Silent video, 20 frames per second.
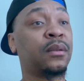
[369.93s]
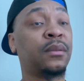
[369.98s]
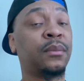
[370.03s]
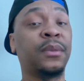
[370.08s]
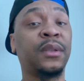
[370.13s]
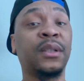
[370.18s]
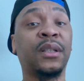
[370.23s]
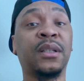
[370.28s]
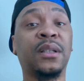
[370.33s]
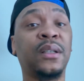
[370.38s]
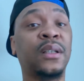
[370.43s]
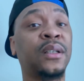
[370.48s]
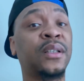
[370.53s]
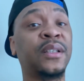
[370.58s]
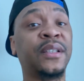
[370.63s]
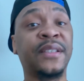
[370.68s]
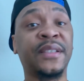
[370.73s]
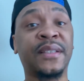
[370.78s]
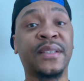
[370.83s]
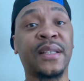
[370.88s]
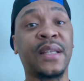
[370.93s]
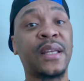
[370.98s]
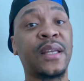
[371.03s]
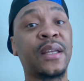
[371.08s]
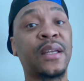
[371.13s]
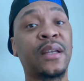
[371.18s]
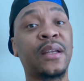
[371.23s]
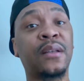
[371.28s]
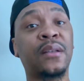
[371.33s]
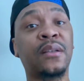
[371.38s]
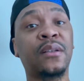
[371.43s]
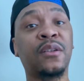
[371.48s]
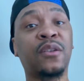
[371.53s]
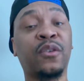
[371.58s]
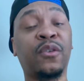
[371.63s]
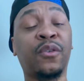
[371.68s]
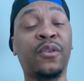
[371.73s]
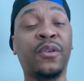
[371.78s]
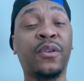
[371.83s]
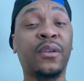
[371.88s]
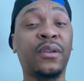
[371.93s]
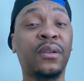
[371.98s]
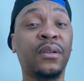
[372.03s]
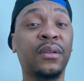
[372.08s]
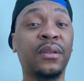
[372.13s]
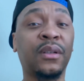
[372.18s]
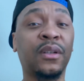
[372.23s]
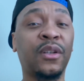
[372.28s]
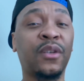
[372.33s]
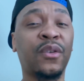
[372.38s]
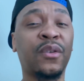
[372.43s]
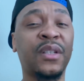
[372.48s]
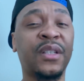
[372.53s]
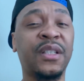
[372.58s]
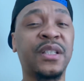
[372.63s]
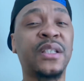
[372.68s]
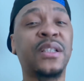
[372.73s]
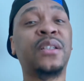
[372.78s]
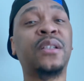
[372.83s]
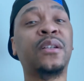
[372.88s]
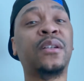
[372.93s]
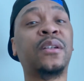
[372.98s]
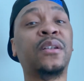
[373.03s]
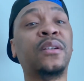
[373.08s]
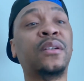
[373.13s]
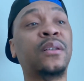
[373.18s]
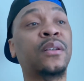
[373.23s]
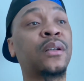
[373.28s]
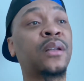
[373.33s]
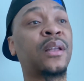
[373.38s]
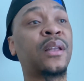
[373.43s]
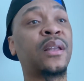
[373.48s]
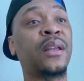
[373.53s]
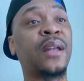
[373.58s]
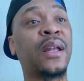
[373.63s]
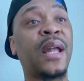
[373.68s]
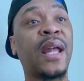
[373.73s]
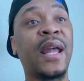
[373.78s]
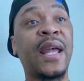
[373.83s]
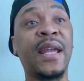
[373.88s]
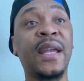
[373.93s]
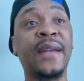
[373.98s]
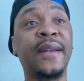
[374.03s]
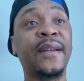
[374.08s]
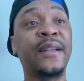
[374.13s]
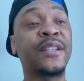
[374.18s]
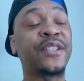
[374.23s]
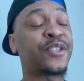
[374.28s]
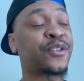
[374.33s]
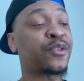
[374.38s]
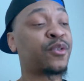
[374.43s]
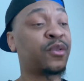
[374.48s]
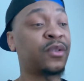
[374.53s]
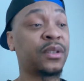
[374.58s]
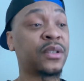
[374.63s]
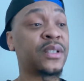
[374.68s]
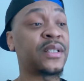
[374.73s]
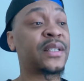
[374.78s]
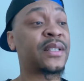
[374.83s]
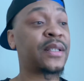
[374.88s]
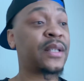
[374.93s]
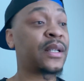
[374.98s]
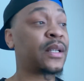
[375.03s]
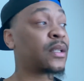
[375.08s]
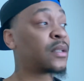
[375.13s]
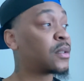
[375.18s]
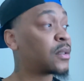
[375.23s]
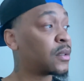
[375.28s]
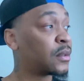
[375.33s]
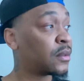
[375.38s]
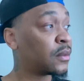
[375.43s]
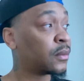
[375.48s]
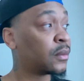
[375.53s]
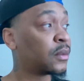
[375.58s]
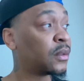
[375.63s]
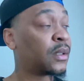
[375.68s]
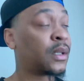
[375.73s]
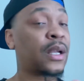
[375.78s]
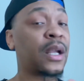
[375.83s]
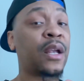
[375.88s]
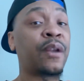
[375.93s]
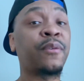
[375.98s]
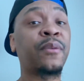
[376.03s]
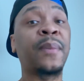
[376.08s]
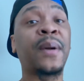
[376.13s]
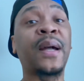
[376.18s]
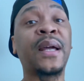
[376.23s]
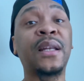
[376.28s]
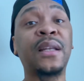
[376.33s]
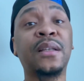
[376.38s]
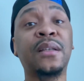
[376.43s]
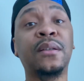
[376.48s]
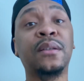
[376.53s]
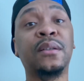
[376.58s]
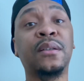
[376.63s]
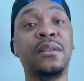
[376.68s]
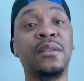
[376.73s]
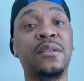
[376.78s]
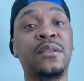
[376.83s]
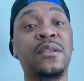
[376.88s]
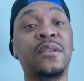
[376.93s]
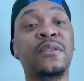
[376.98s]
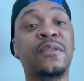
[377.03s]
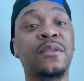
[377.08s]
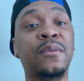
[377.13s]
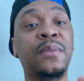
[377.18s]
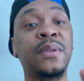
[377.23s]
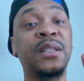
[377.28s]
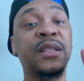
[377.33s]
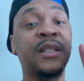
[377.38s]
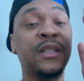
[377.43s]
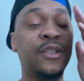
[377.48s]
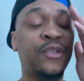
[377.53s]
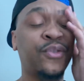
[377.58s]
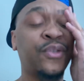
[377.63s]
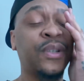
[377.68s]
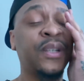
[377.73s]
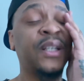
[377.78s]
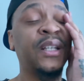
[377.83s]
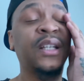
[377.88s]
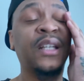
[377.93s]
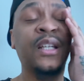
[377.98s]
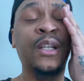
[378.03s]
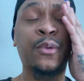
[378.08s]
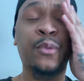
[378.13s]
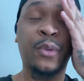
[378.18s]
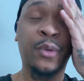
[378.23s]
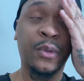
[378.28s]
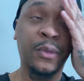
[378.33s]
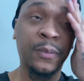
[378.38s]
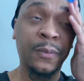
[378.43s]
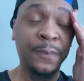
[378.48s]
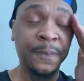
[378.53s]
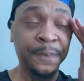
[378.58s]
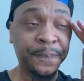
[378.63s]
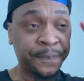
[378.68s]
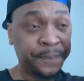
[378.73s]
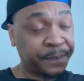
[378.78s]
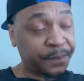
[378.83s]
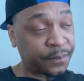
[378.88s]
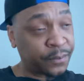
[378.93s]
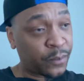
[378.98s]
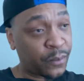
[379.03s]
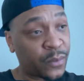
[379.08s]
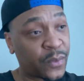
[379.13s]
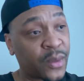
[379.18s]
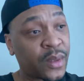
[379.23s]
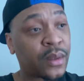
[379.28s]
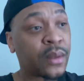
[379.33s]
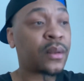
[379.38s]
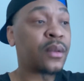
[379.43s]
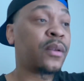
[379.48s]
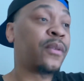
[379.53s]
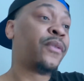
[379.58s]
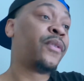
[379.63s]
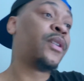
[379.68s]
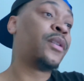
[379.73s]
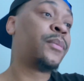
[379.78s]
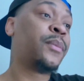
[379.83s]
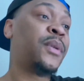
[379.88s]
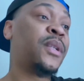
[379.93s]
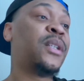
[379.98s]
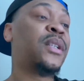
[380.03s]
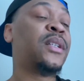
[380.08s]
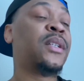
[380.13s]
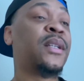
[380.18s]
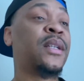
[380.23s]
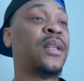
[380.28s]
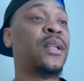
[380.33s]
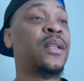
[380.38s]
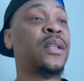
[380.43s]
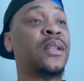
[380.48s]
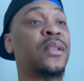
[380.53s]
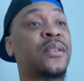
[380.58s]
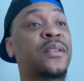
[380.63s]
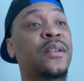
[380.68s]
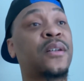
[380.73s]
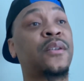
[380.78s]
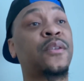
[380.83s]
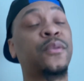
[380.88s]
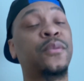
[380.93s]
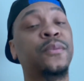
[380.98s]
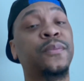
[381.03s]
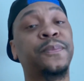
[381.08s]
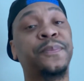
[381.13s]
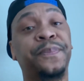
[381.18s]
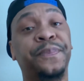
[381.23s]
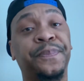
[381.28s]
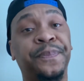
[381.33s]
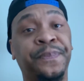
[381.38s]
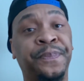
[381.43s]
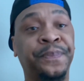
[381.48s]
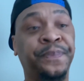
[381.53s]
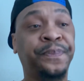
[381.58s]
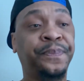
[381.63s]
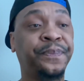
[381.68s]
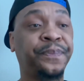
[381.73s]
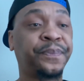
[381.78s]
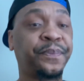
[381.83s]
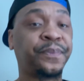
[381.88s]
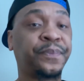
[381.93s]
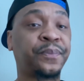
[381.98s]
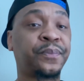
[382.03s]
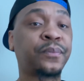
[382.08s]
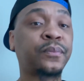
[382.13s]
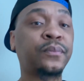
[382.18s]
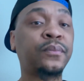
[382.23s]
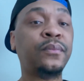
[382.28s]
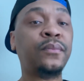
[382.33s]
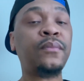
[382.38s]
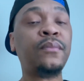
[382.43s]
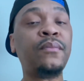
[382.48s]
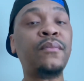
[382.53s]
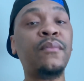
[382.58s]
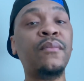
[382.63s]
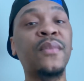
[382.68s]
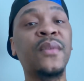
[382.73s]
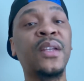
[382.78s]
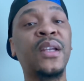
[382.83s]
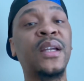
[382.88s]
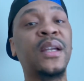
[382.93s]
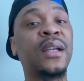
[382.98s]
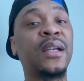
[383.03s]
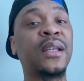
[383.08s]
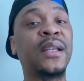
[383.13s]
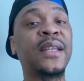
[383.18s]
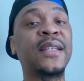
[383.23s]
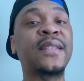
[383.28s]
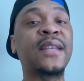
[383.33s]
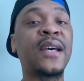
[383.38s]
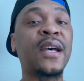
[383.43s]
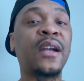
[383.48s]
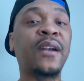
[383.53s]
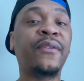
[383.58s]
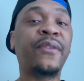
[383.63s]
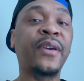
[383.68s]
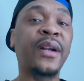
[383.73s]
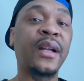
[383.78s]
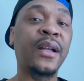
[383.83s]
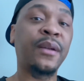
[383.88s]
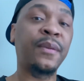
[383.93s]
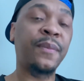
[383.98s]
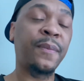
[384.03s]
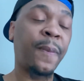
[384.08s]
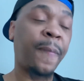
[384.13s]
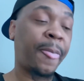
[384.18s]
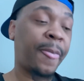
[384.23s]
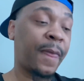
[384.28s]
the color of your skin or your gender, age, or your sex, everybody deserves to be treated equal. You feel me? So in that time frame,